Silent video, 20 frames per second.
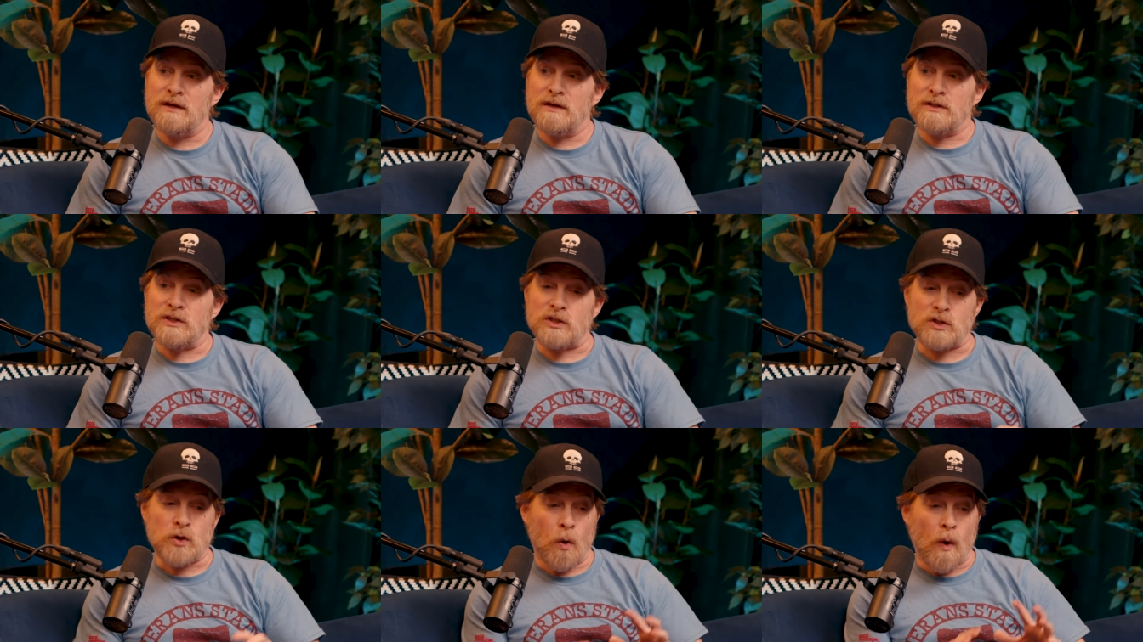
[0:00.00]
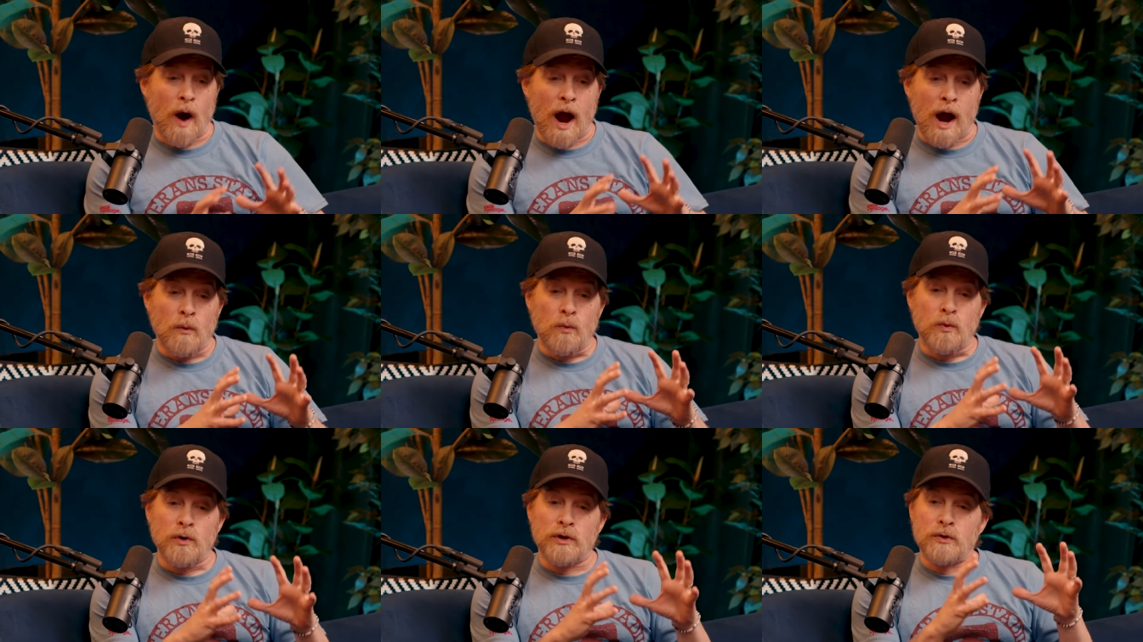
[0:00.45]
So I
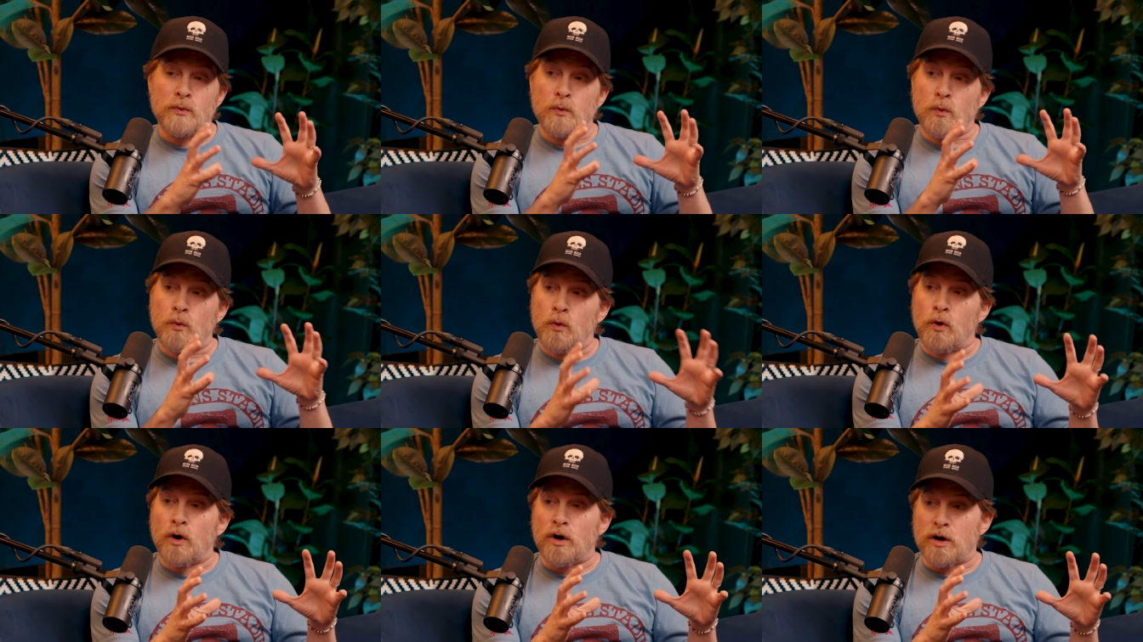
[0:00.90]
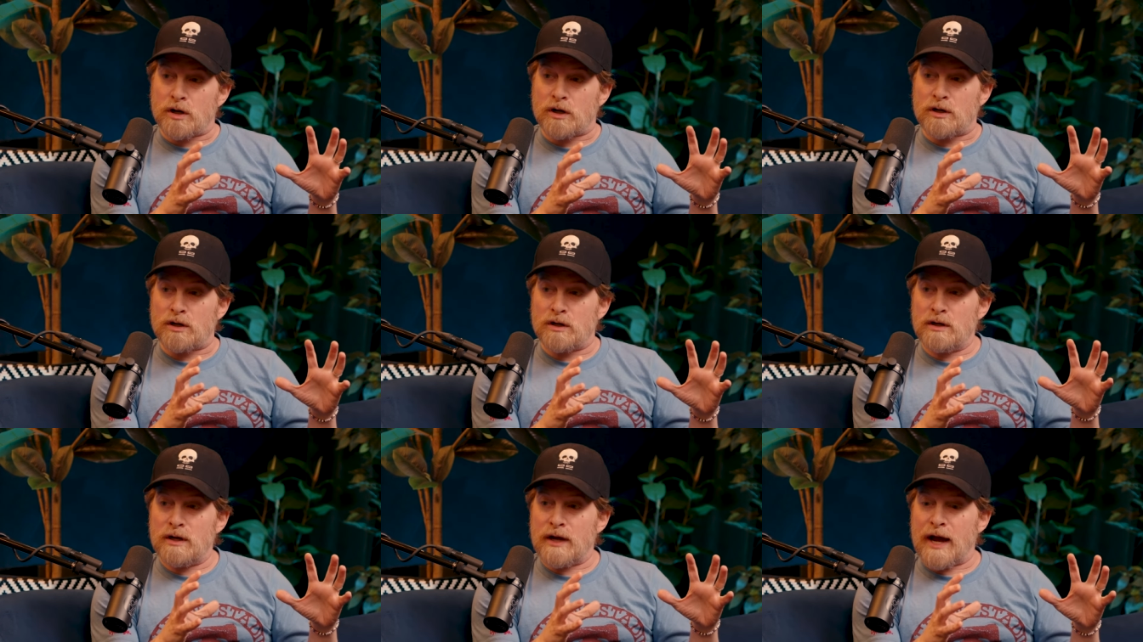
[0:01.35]
would
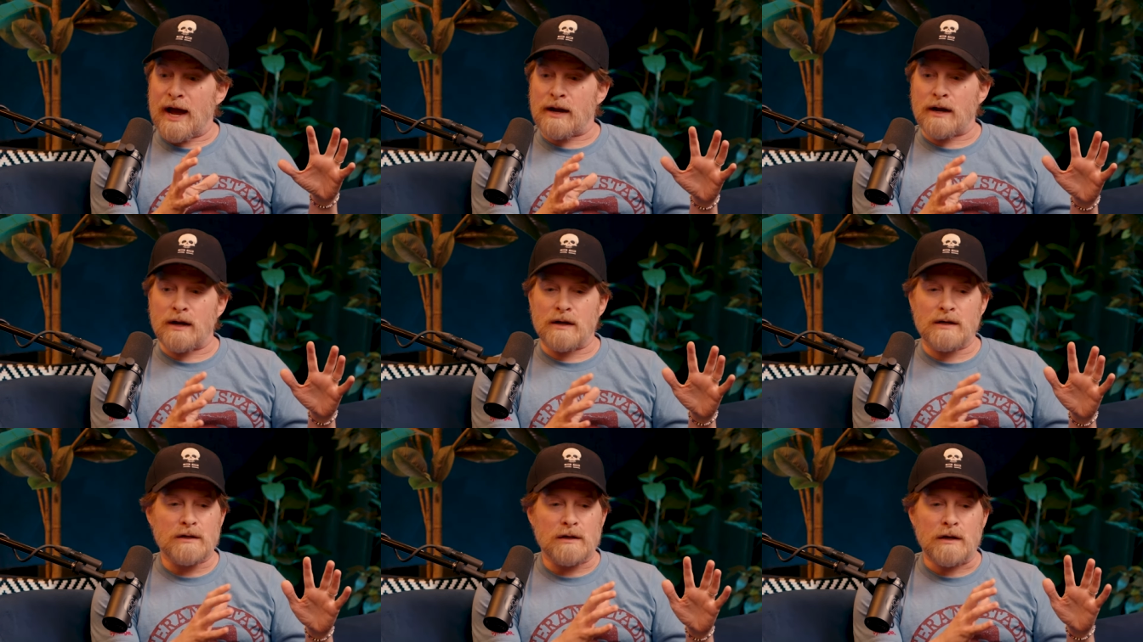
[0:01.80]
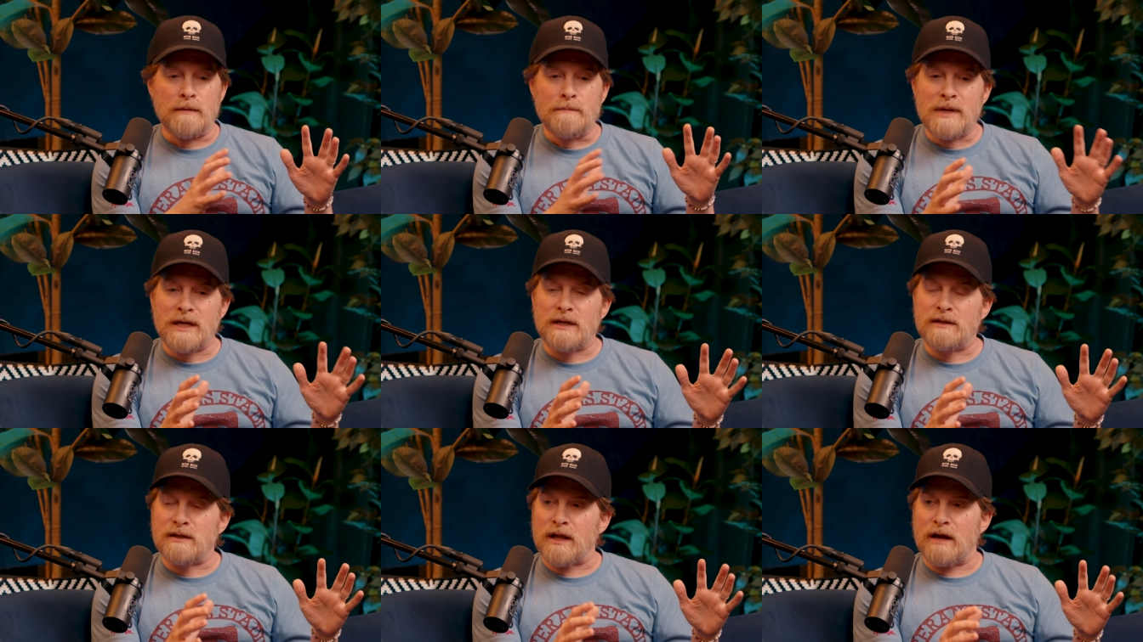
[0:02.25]
work at a
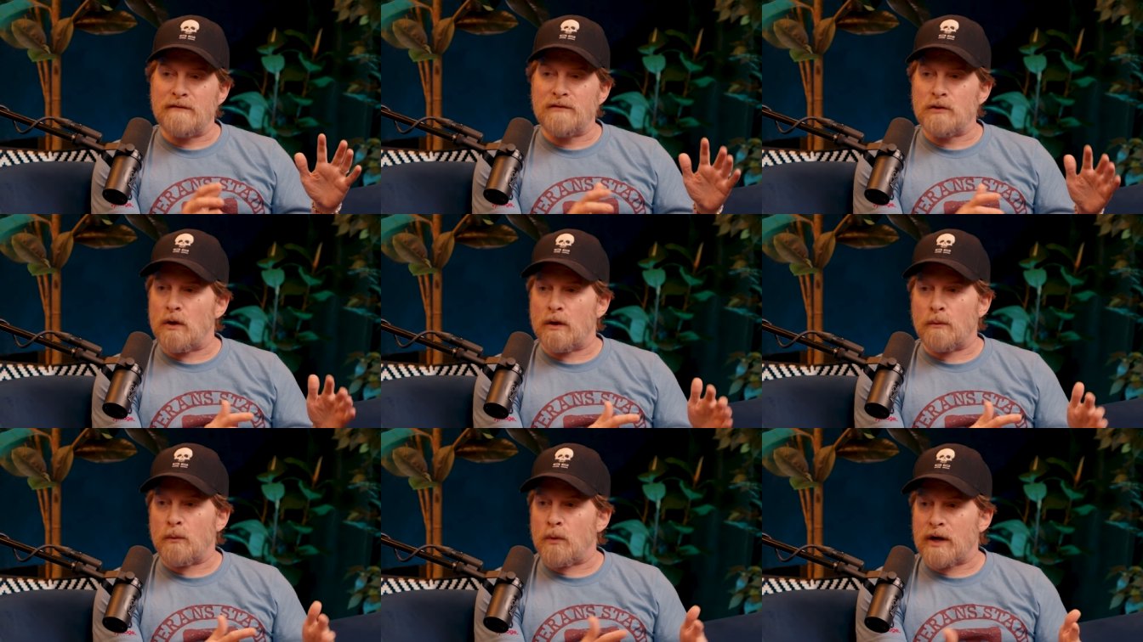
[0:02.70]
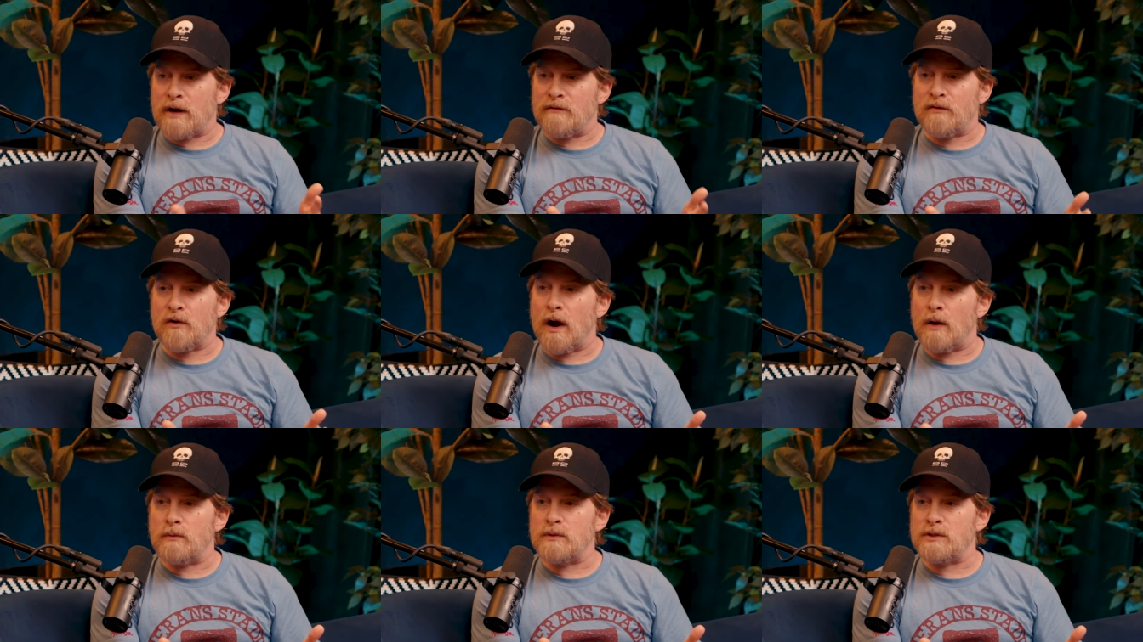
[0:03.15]
committed level on
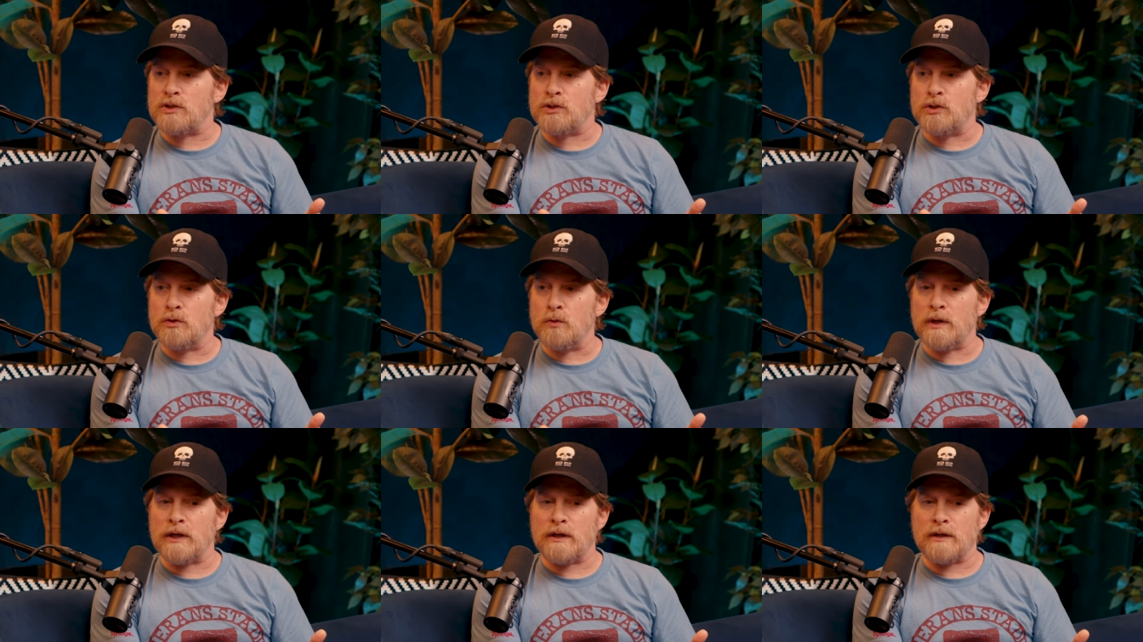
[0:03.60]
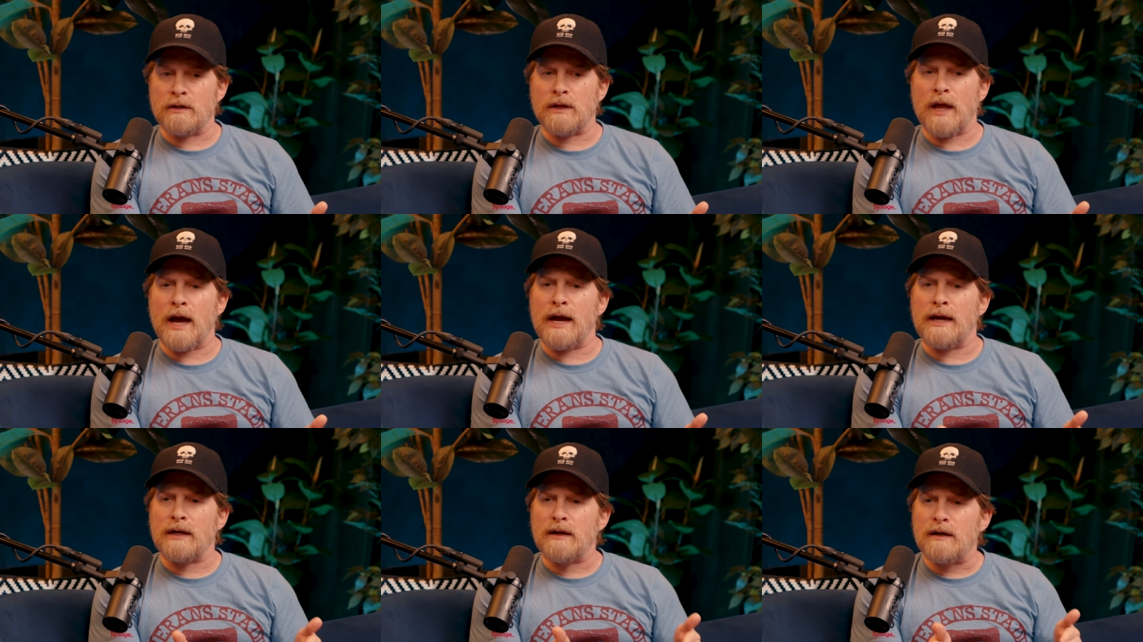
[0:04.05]
whatever I was doing,
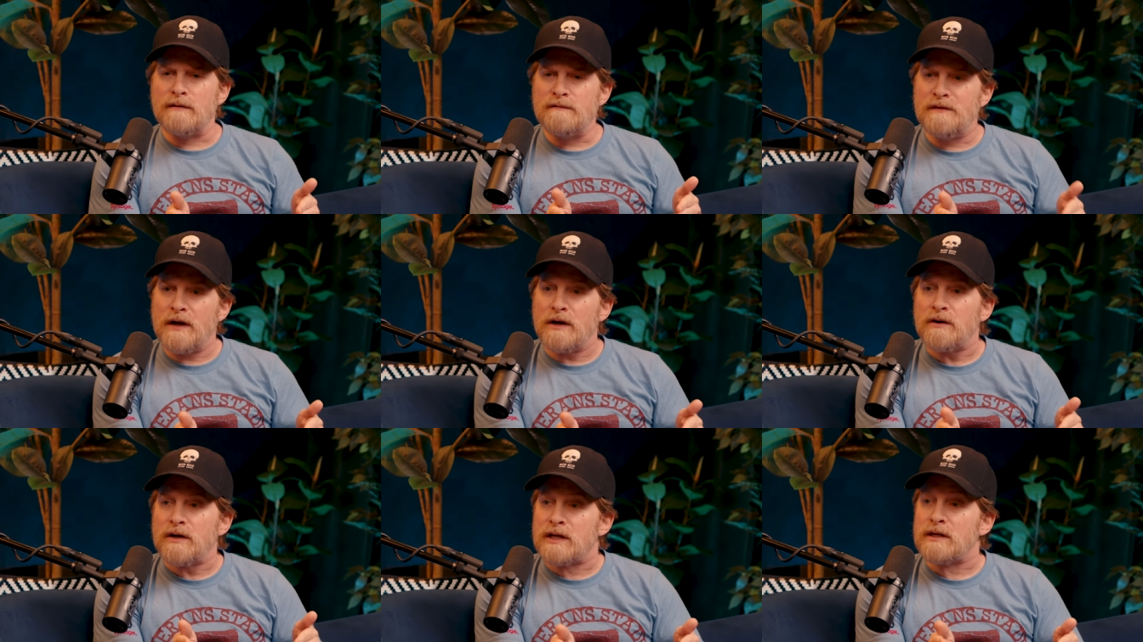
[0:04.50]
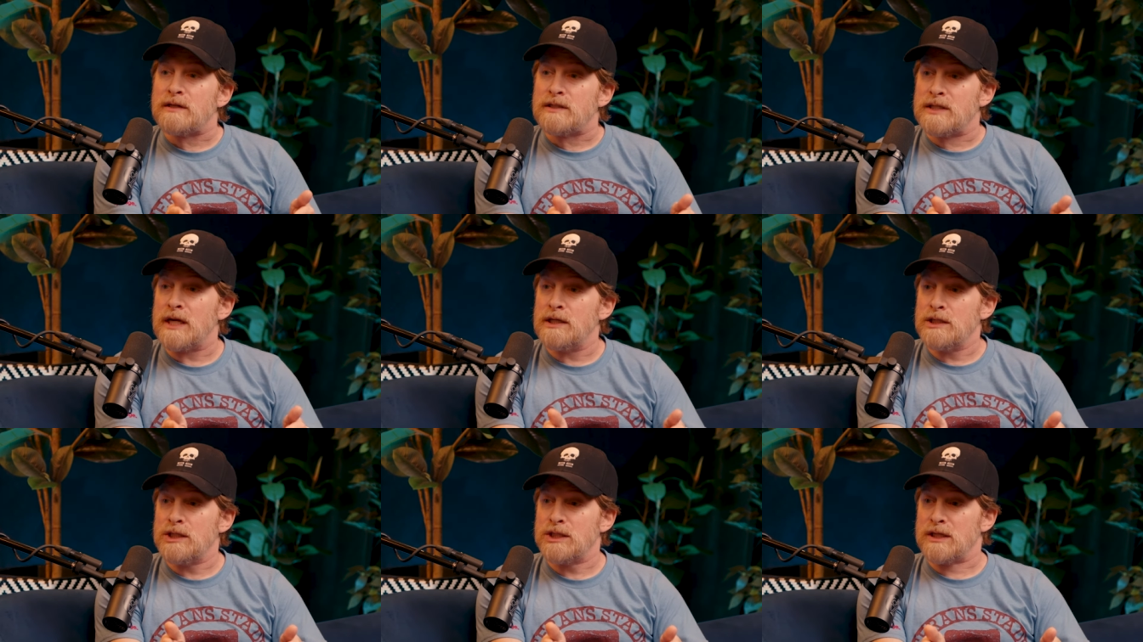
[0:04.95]
like very
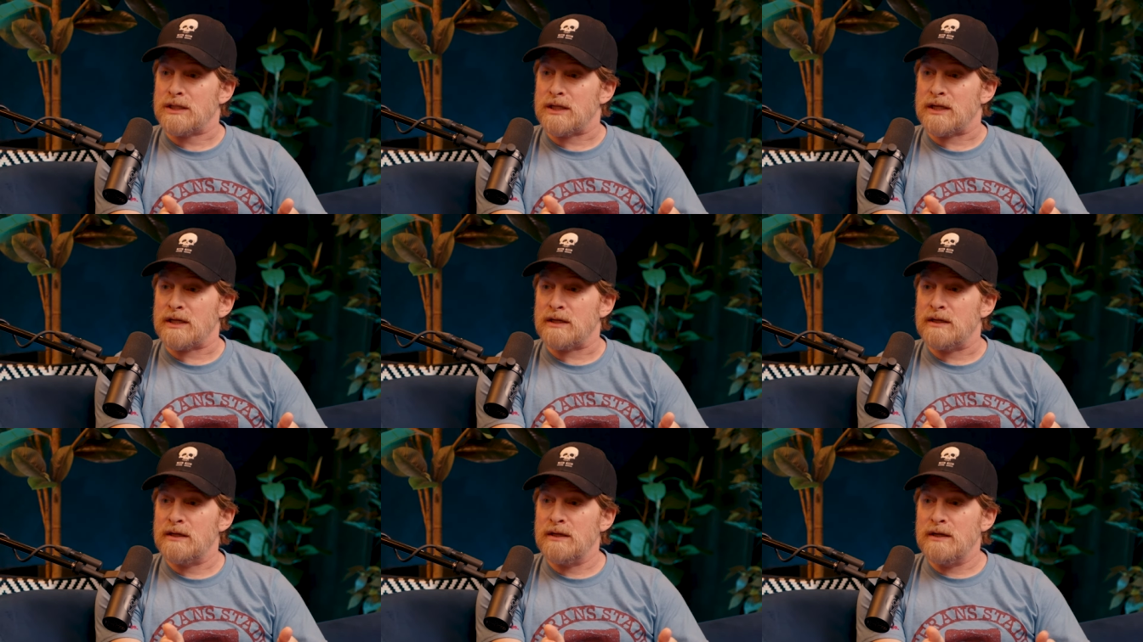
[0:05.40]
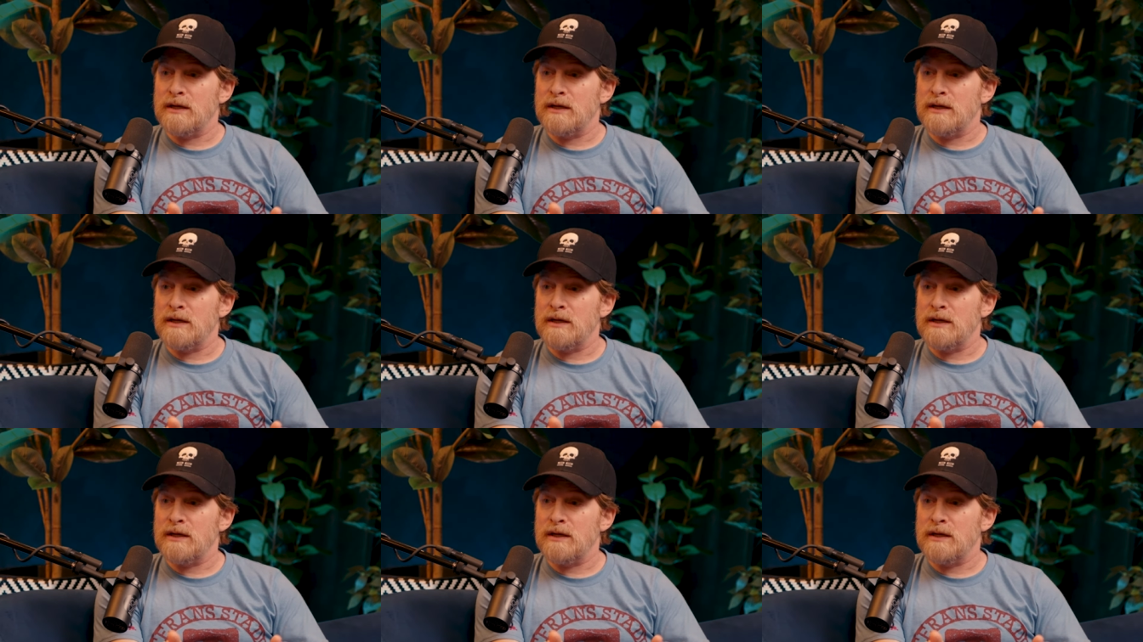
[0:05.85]
intentionally.